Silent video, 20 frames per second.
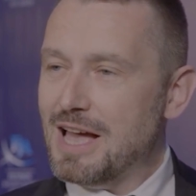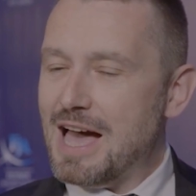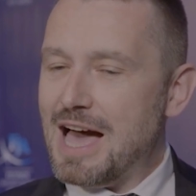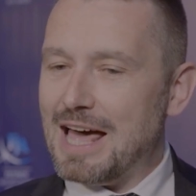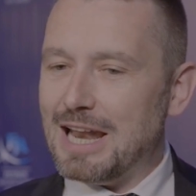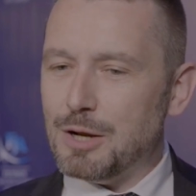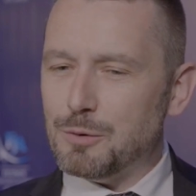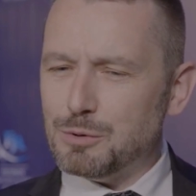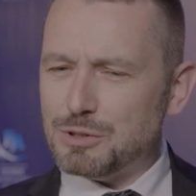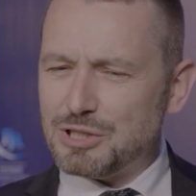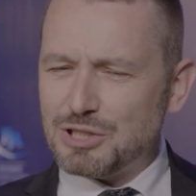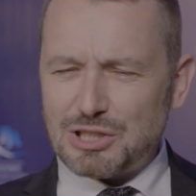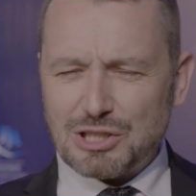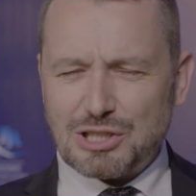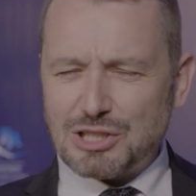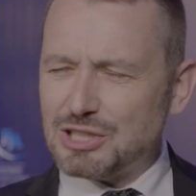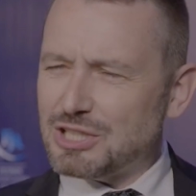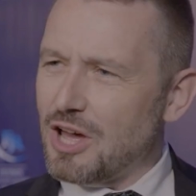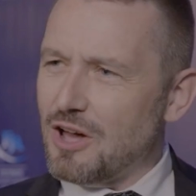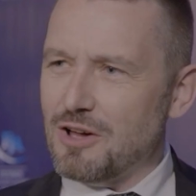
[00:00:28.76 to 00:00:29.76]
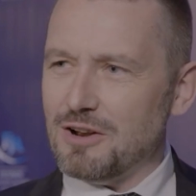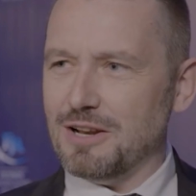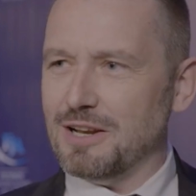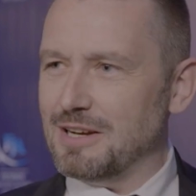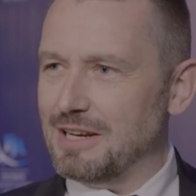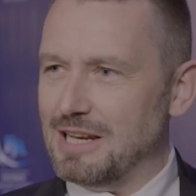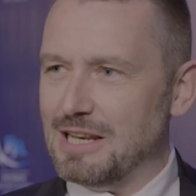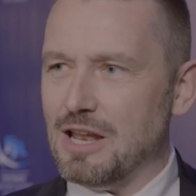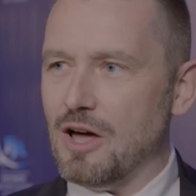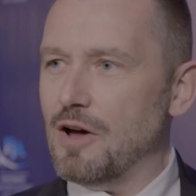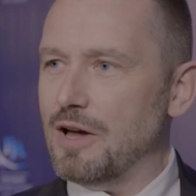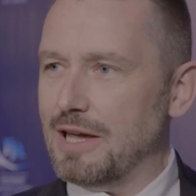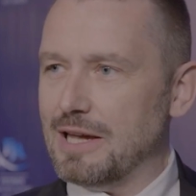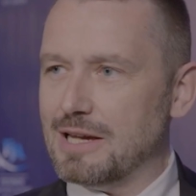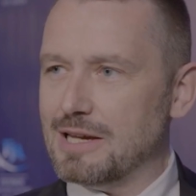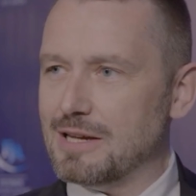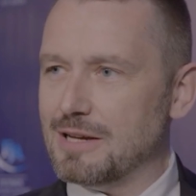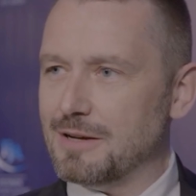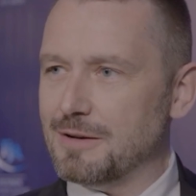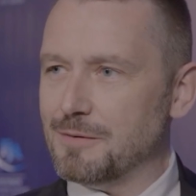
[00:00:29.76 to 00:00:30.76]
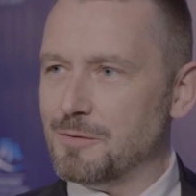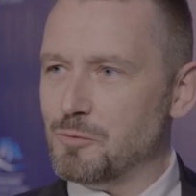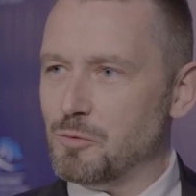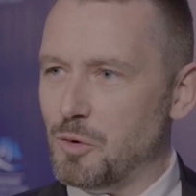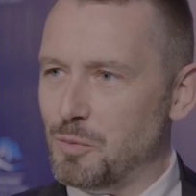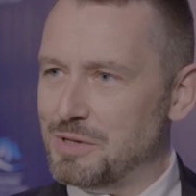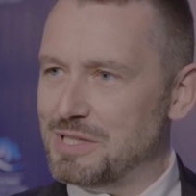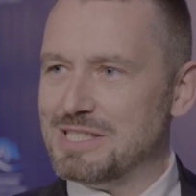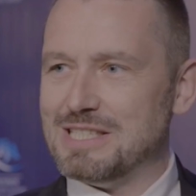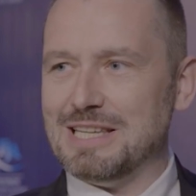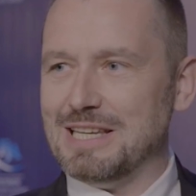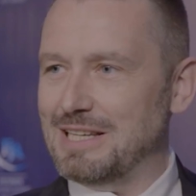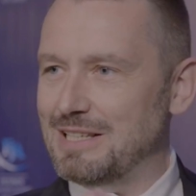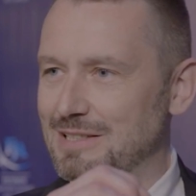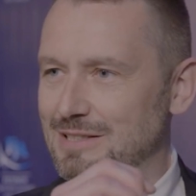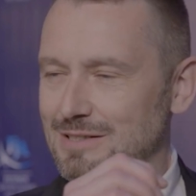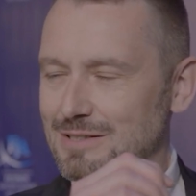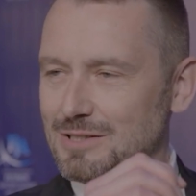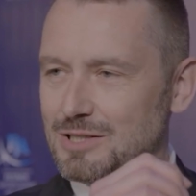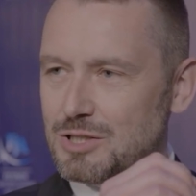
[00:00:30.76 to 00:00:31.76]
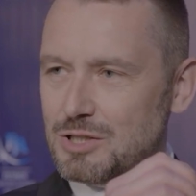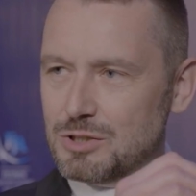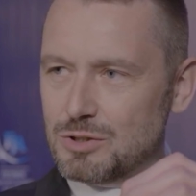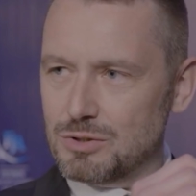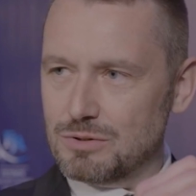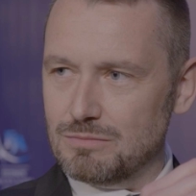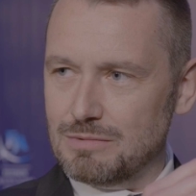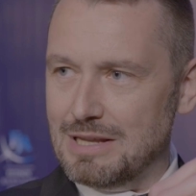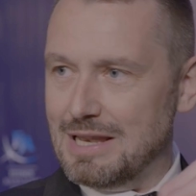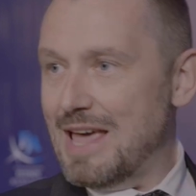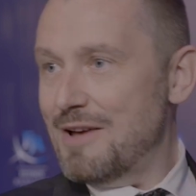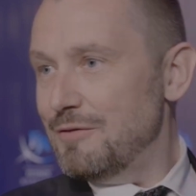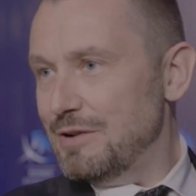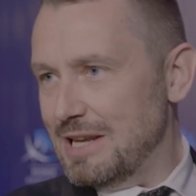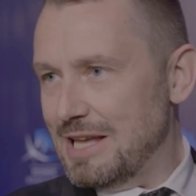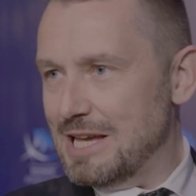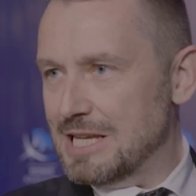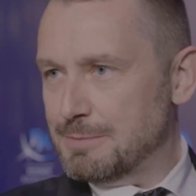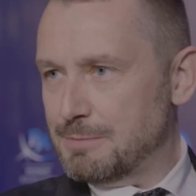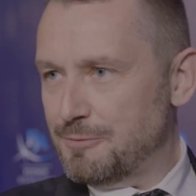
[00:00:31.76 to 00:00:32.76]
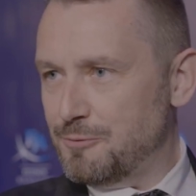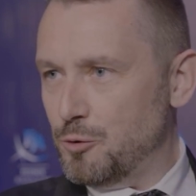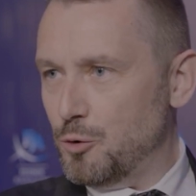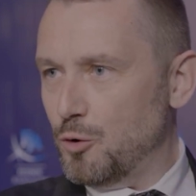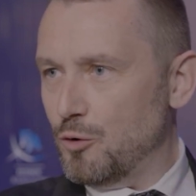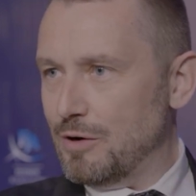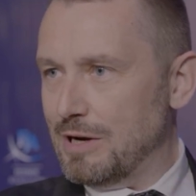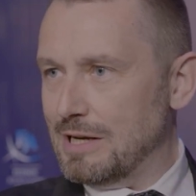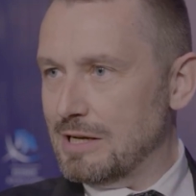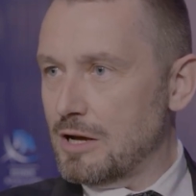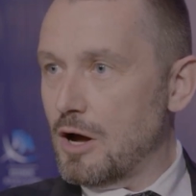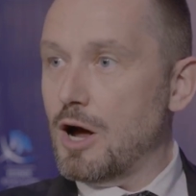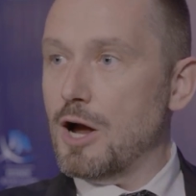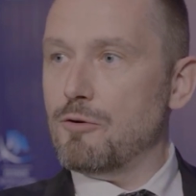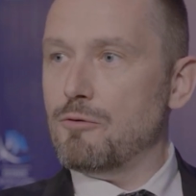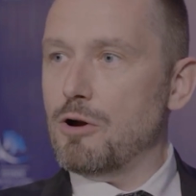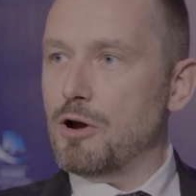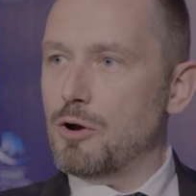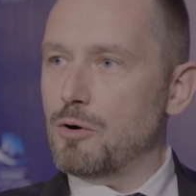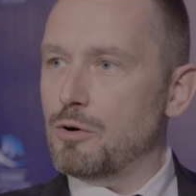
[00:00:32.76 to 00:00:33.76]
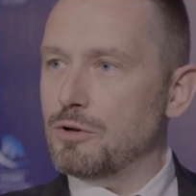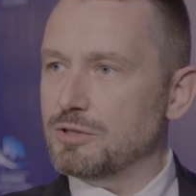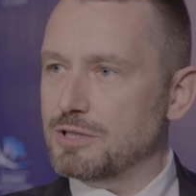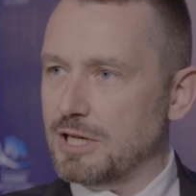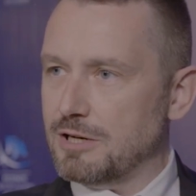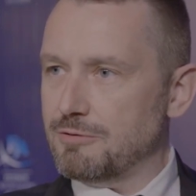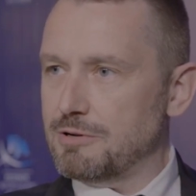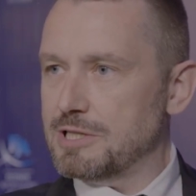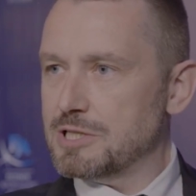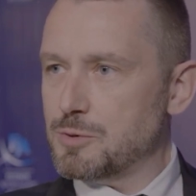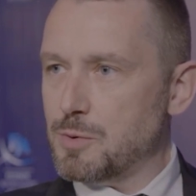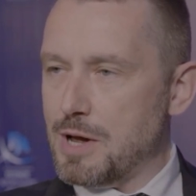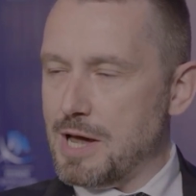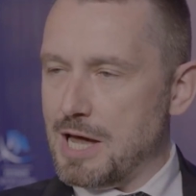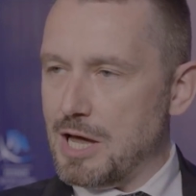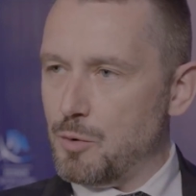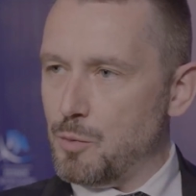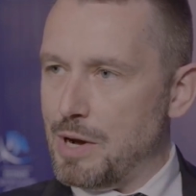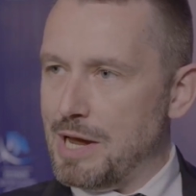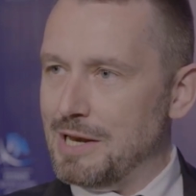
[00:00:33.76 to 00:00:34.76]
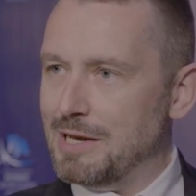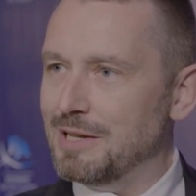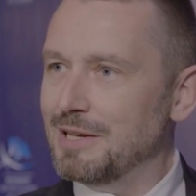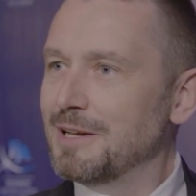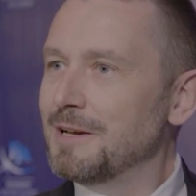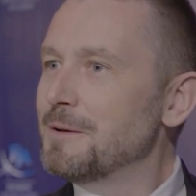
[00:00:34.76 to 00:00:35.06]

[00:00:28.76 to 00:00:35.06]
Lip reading: And it was just startlingly like what we'd seen 11 years before in Cairo and Tahrir Square, when